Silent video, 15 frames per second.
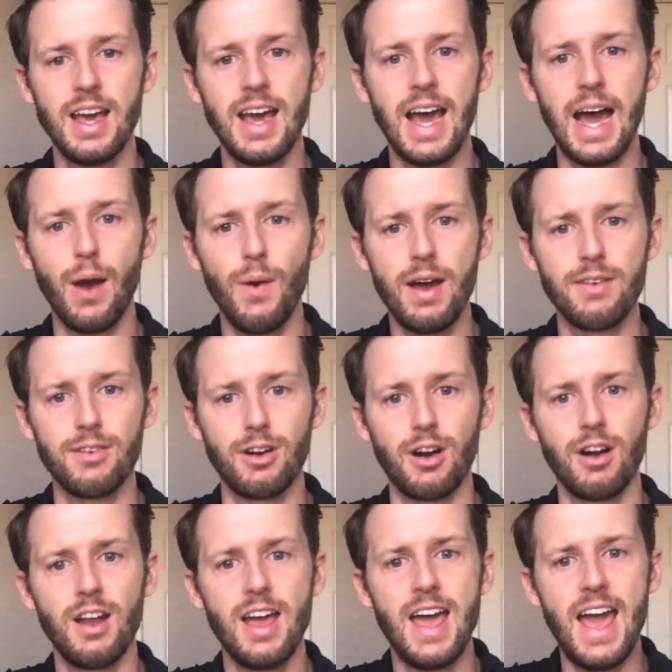
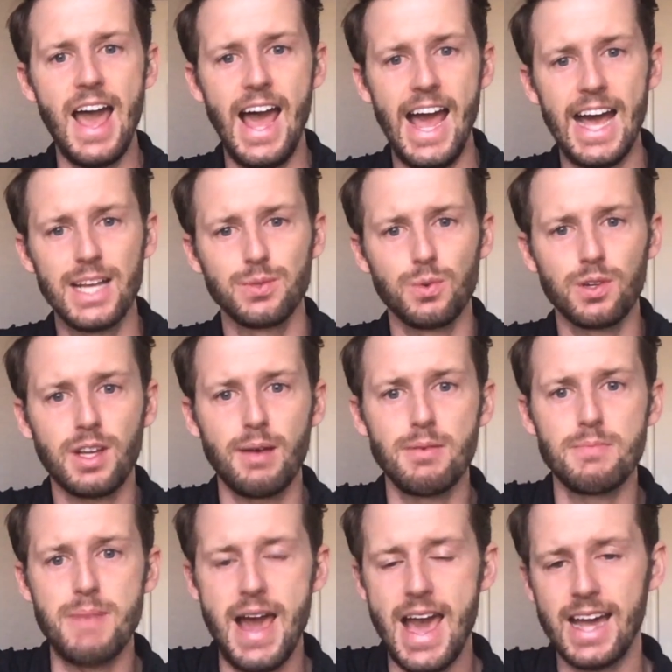However, as we're coming
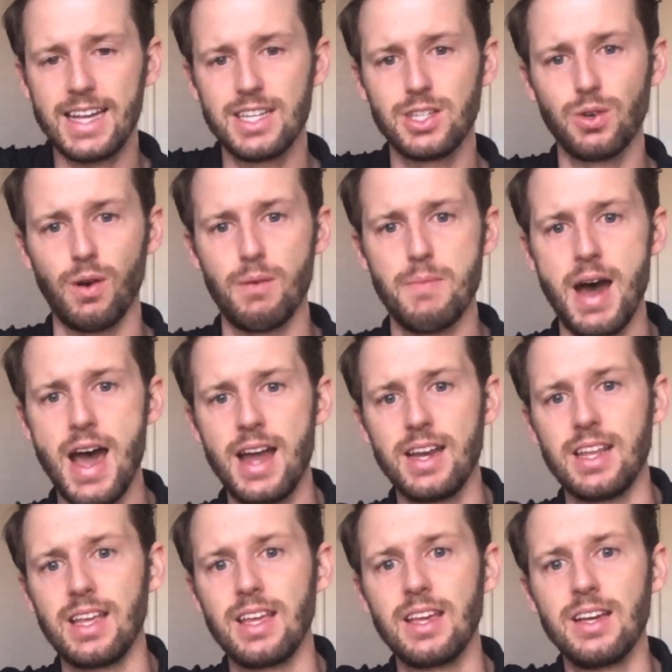back into our
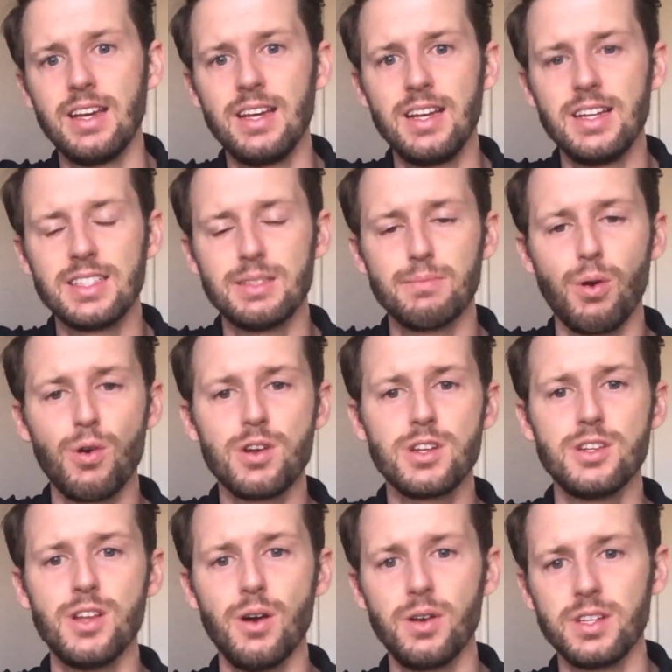body, it's important
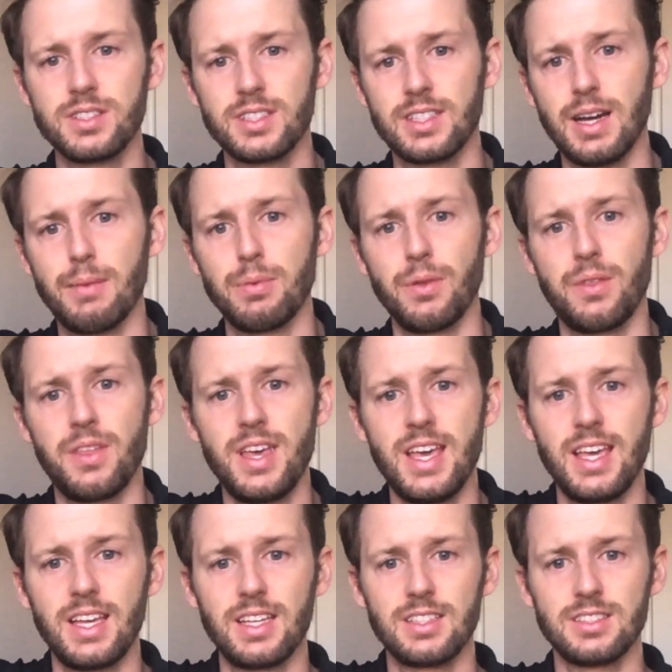to notice a couple
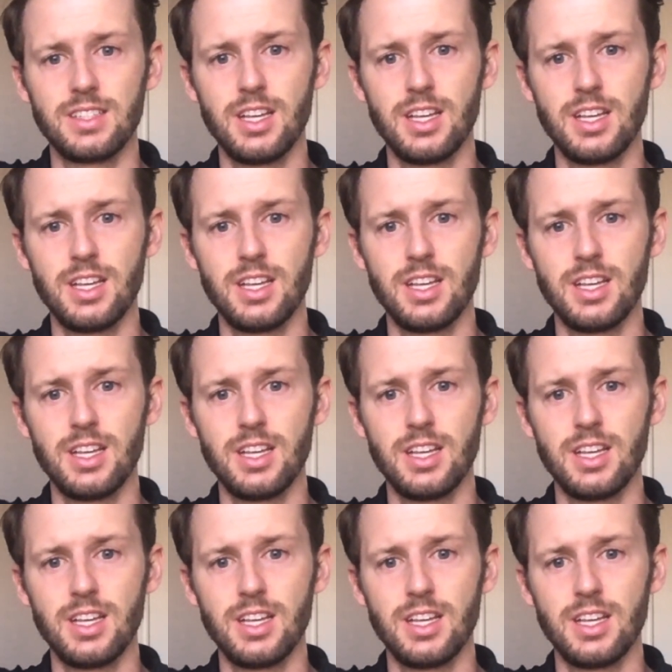things.